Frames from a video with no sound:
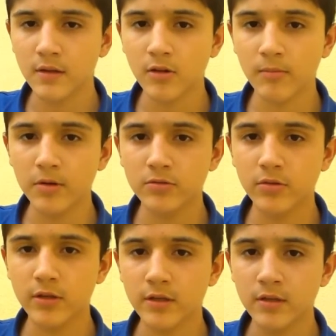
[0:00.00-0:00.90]
Number
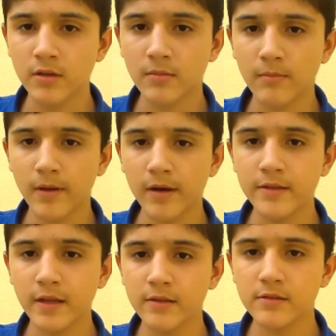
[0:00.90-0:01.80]
3. Many
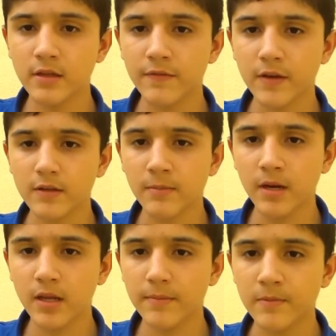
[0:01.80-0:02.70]
scientists
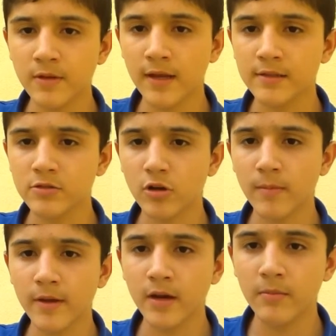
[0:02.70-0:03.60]
believe that
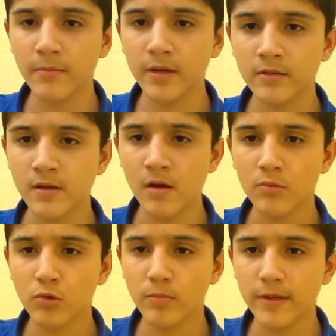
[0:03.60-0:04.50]
stop eating meat
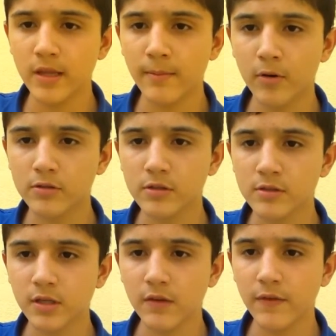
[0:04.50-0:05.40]
will be the most
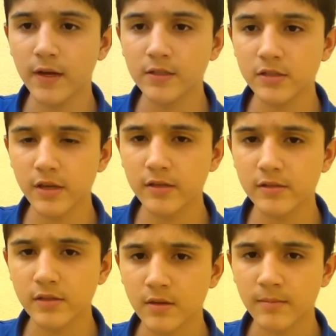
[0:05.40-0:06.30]
significant
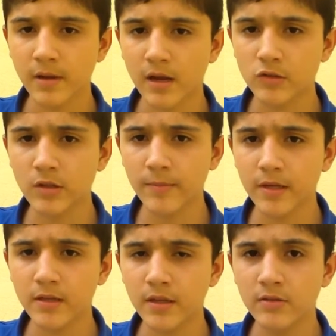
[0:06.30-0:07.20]
change because the
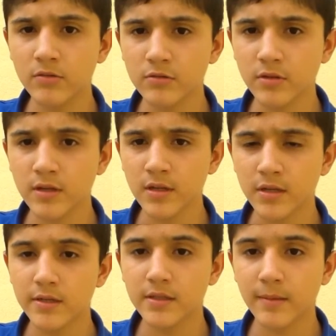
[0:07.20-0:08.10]
meat industry
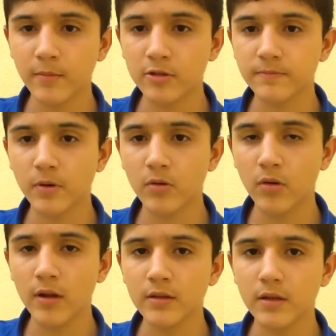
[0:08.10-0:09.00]
is the most
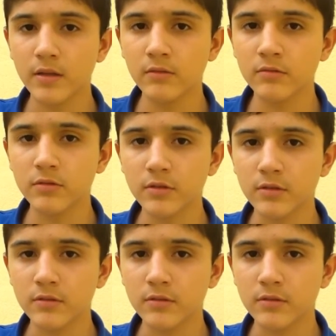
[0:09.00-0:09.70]
pollutant industry.